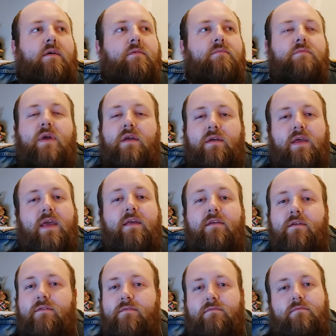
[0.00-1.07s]

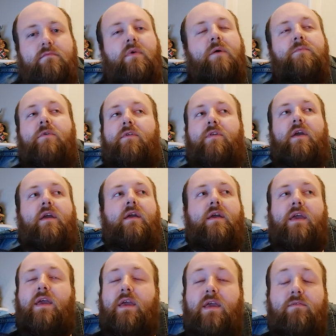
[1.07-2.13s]
I'm not saying
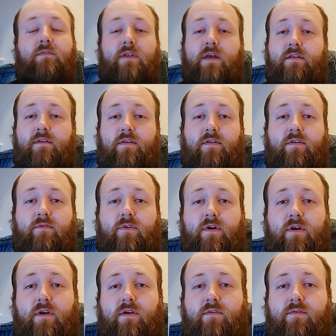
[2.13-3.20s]
he even had to
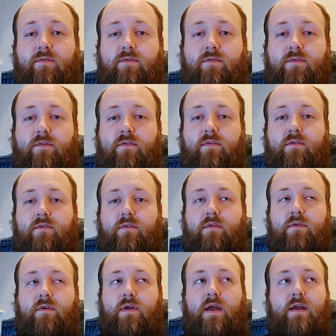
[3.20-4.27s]
survive.
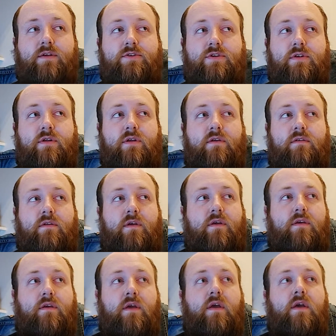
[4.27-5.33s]
Actually,
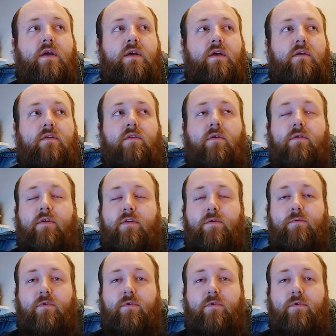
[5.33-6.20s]
as long as it